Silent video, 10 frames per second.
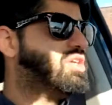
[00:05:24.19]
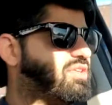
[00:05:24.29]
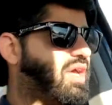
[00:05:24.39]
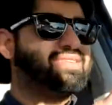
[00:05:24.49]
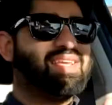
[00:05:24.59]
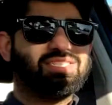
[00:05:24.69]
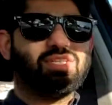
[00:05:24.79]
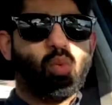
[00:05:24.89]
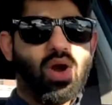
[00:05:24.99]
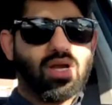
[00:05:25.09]
It's actually
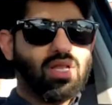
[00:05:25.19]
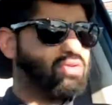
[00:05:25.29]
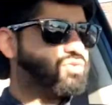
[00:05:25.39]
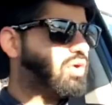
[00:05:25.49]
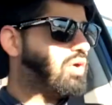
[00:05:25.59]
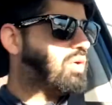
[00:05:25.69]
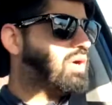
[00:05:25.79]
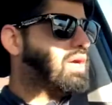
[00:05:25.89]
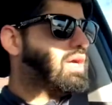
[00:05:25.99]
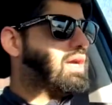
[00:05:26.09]
wireless, so
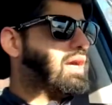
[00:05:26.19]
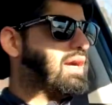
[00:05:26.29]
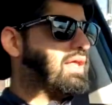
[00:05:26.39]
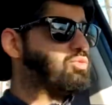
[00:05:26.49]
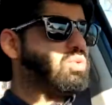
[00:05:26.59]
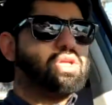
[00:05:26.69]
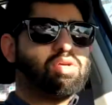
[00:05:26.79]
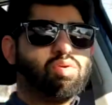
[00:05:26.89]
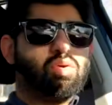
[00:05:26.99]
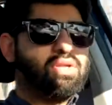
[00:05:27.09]
that's really
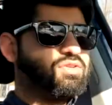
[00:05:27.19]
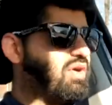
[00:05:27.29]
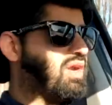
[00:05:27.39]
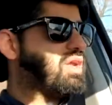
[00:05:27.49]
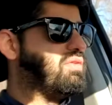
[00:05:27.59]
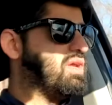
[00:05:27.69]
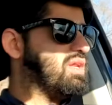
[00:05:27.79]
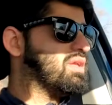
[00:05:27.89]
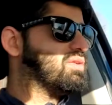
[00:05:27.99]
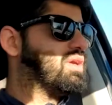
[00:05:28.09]
cool. It's very
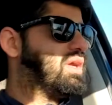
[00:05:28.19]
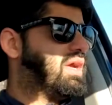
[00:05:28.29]
convenient.